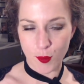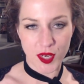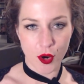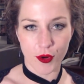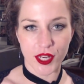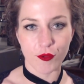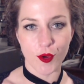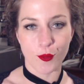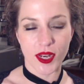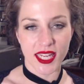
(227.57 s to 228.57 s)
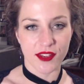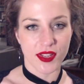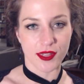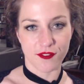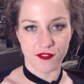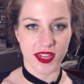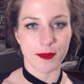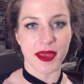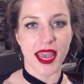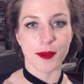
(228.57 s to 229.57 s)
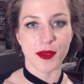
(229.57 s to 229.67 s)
minority group when giving them feedback,